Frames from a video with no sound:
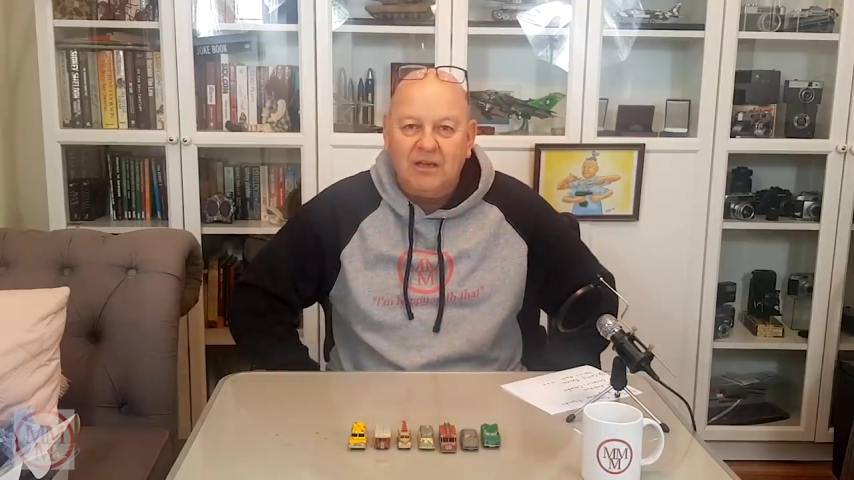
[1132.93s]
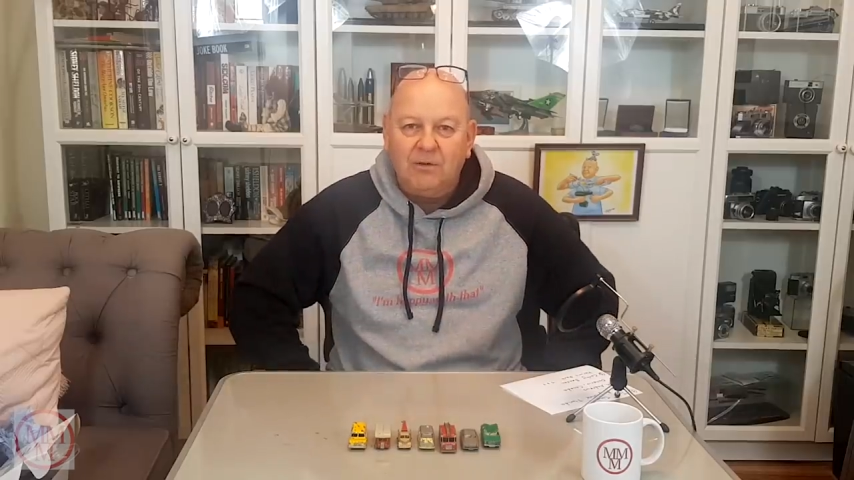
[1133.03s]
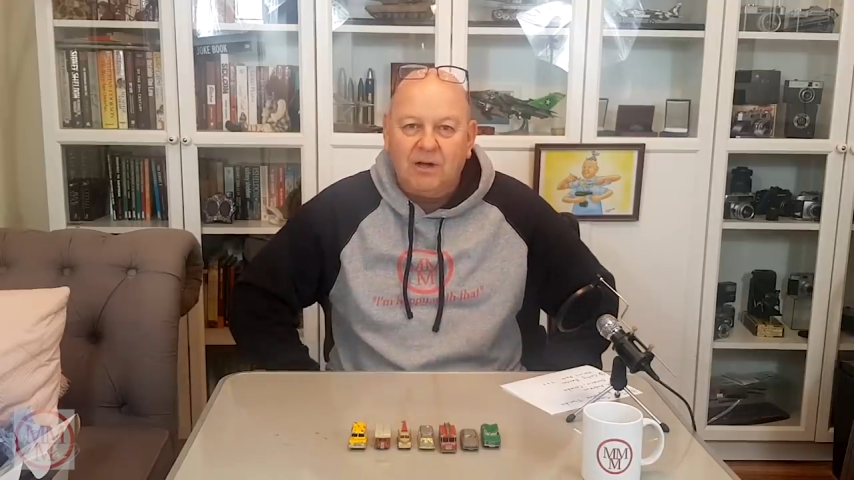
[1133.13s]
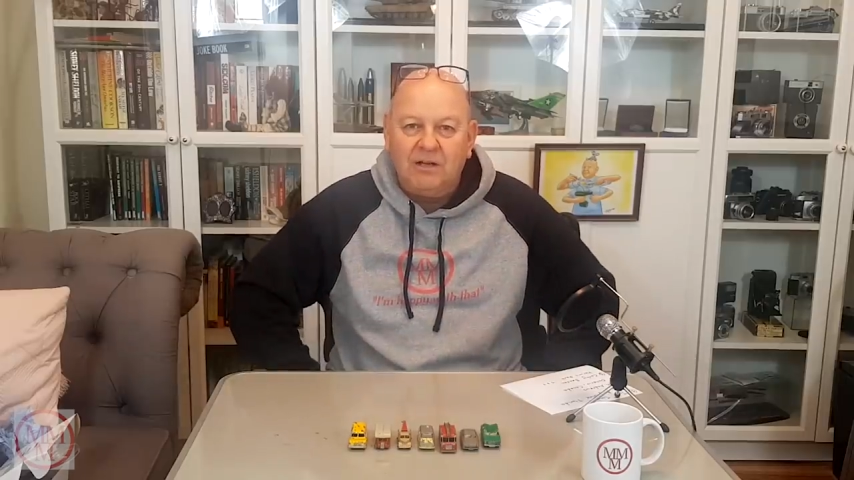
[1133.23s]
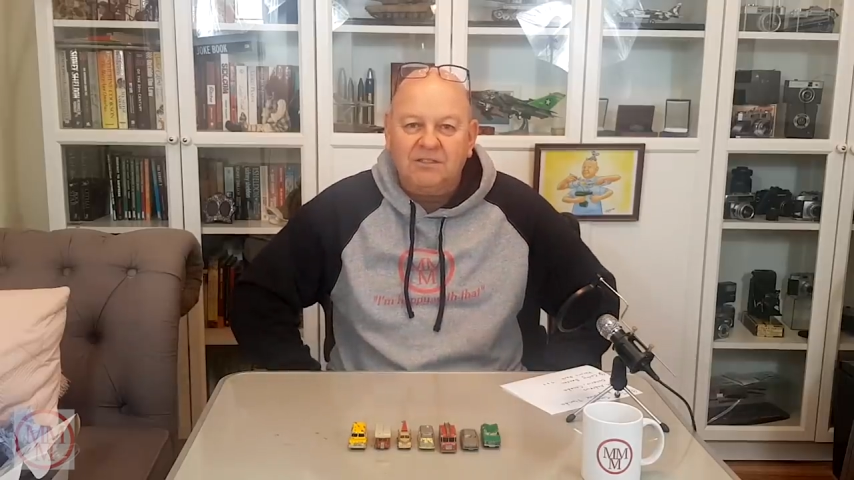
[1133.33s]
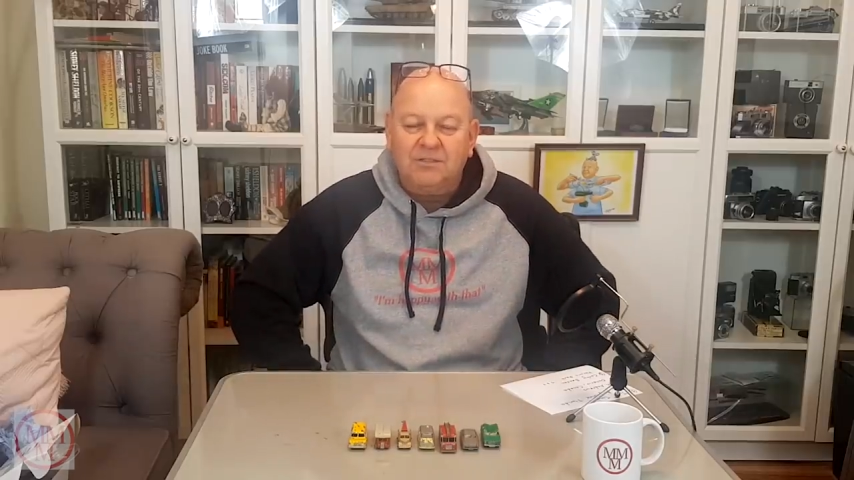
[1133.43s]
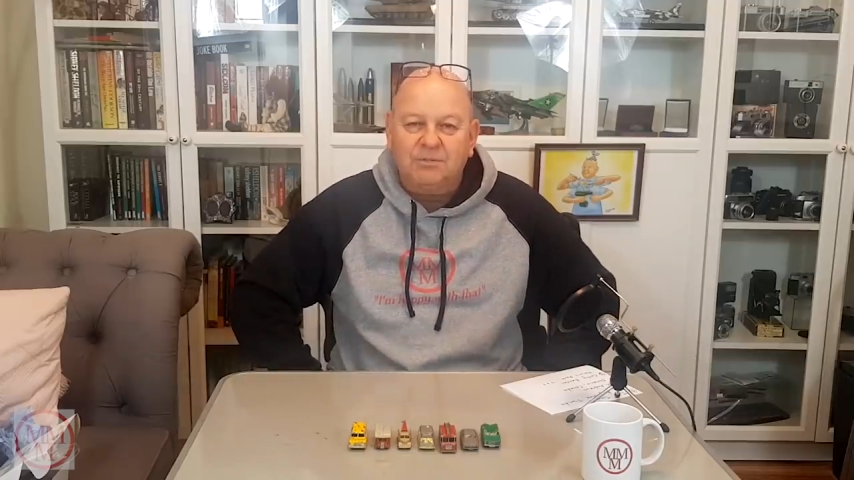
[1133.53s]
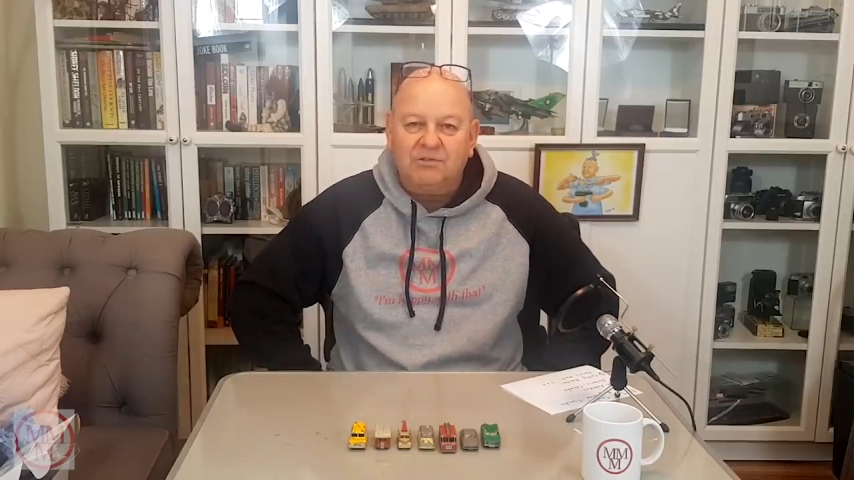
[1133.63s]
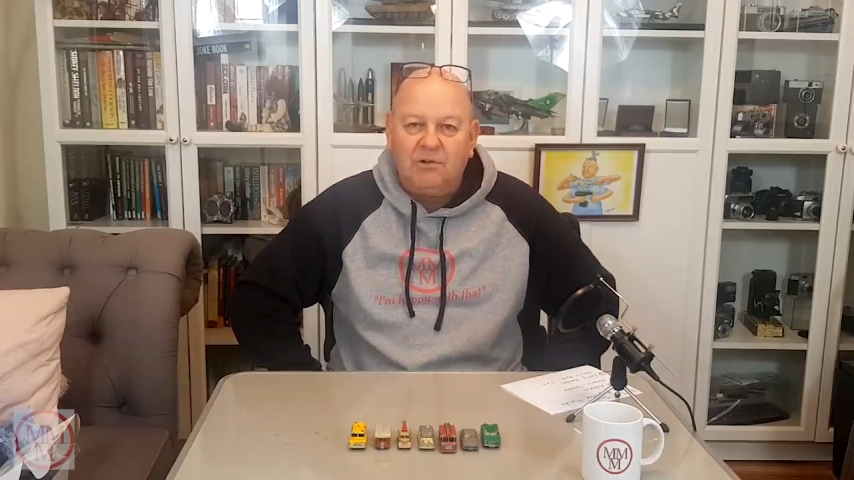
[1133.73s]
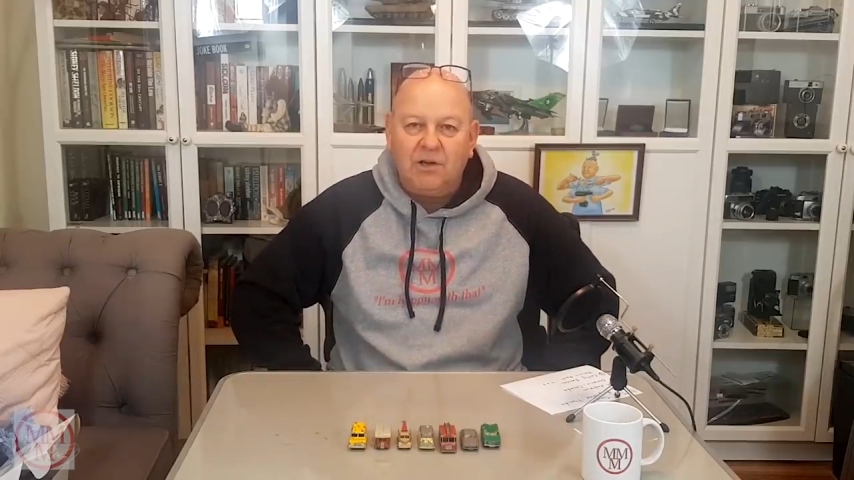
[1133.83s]
who are
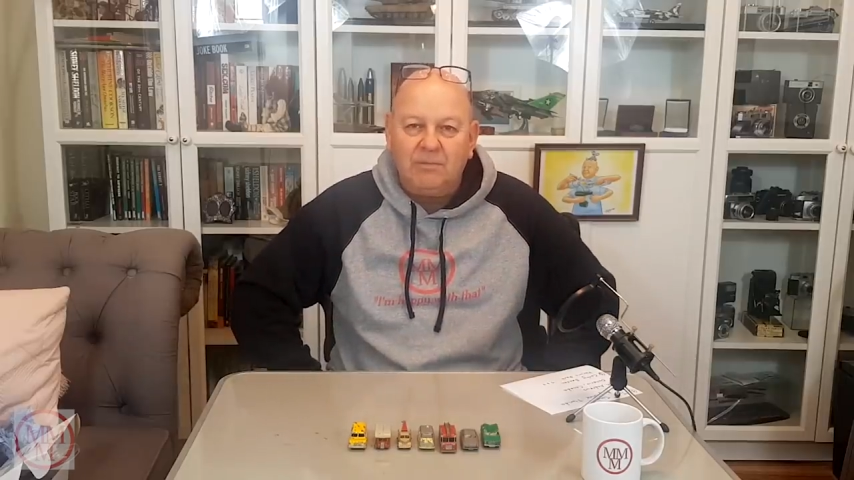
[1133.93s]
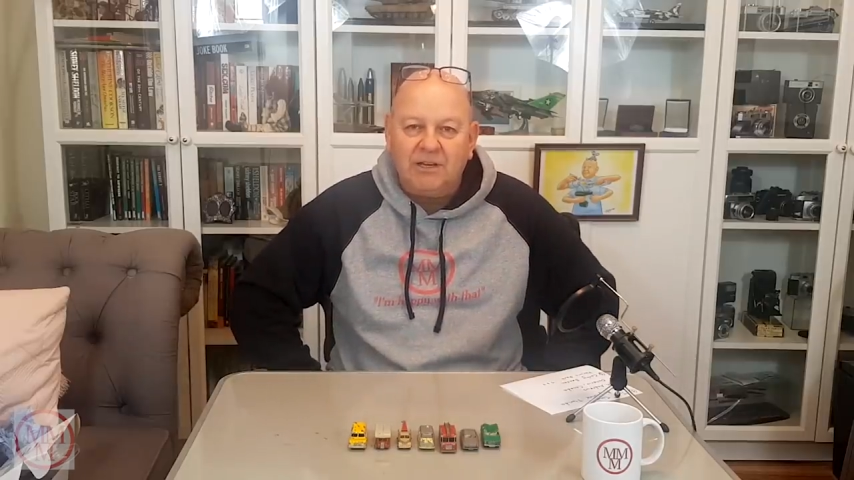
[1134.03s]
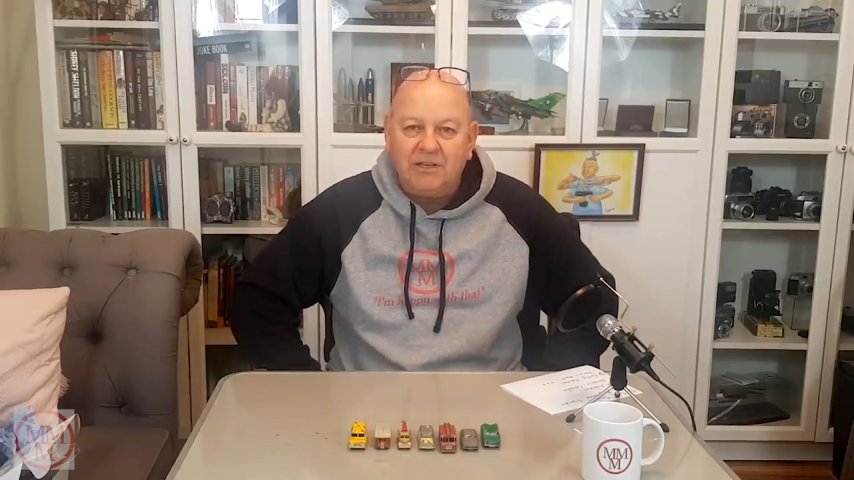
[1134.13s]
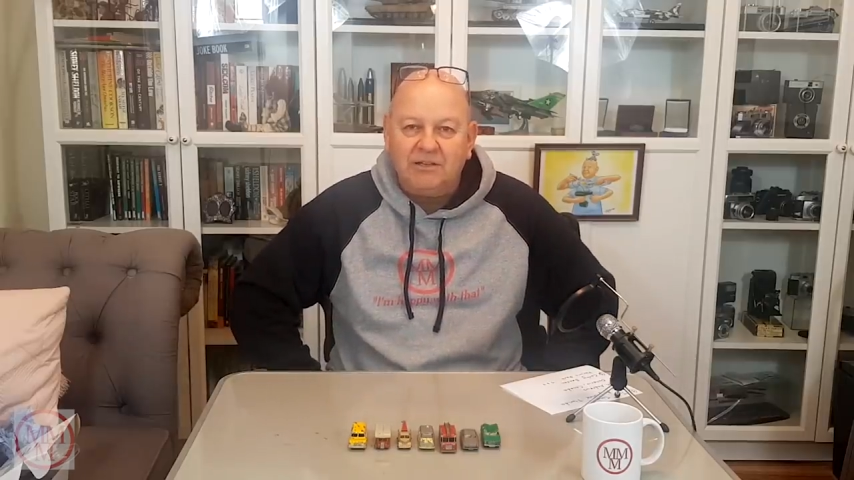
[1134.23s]
subscribing and